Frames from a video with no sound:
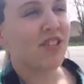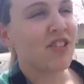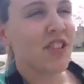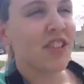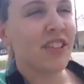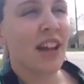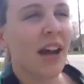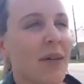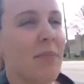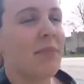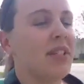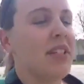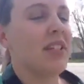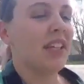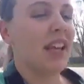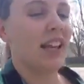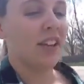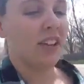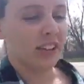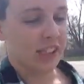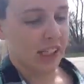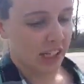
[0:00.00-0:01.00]
should not be
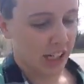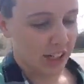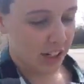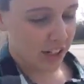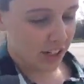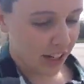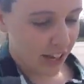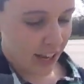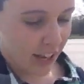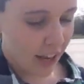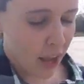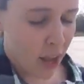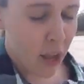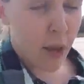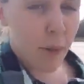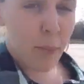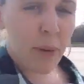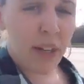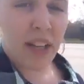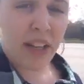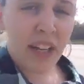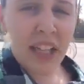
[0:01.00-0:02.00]
said on the internet,
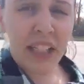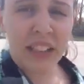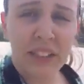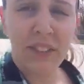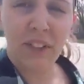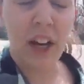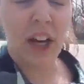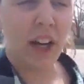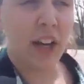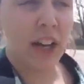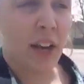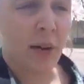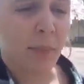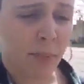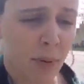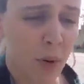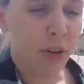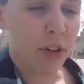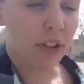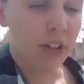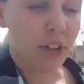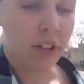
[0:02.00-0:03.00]
but it is very
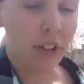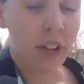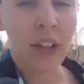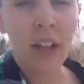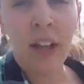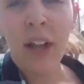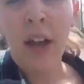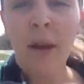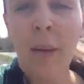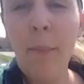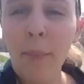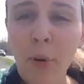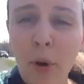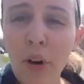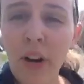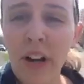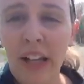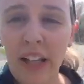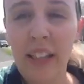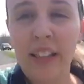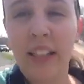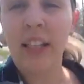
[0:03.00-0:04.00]
important.
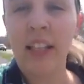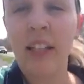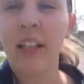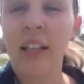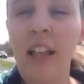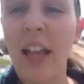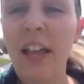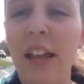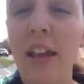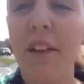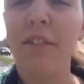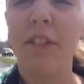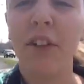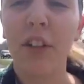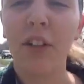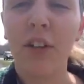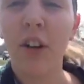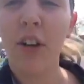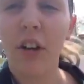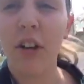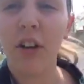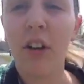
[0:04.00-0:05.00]
Boys, if a
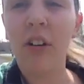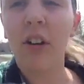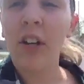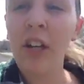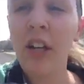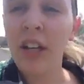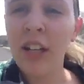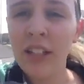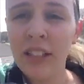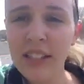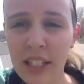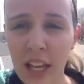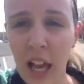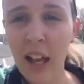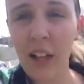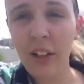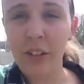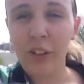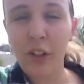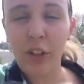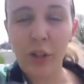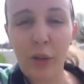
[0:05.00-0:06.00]
girl
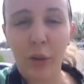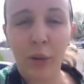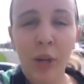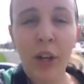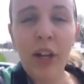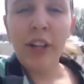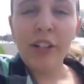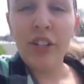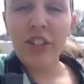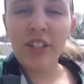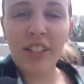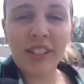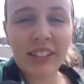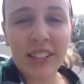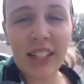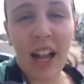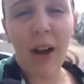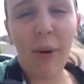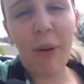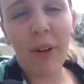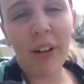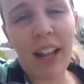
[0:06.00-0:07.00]
tells you she does
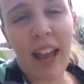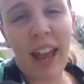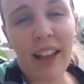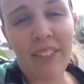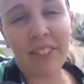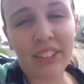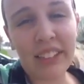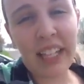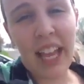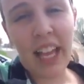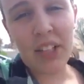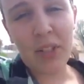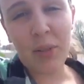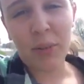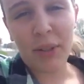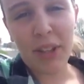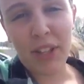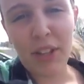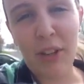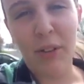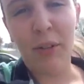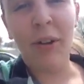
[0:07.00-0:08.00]
not want to have sex
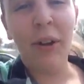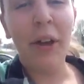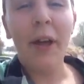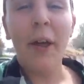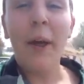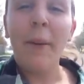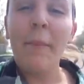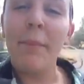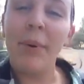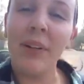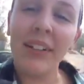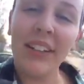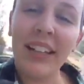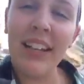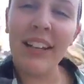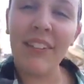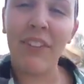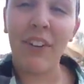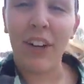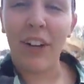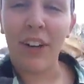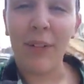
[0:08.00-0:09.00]
with you,
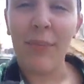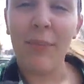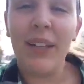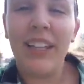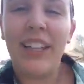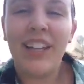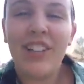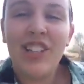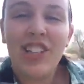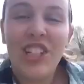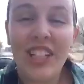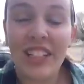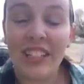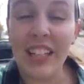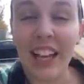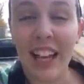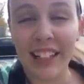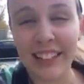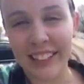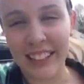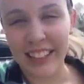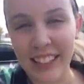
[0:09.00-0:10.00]
believe her, because she
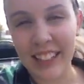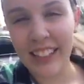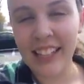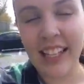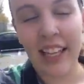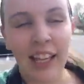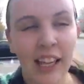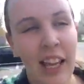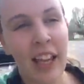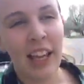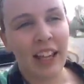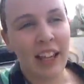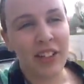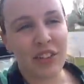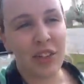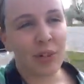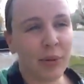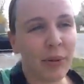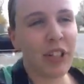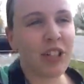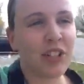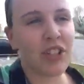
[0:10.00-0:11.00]
doesn't. And
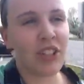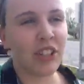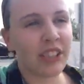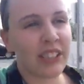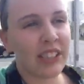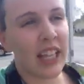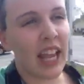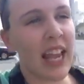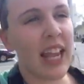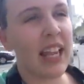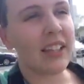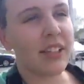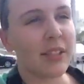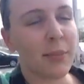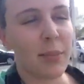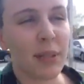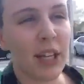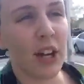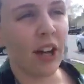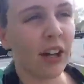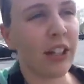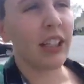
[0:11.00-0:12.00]
she wouldn't just say it to
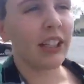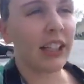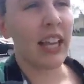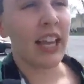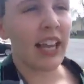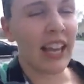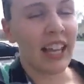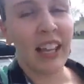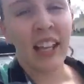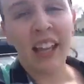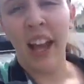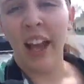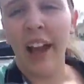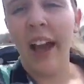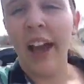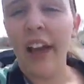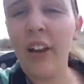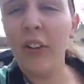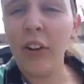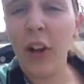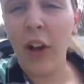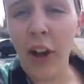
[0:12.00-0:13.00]
be hard to get.
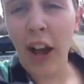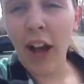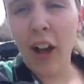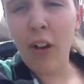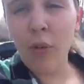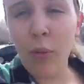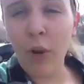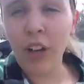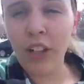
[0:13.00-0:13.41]
I don't know how it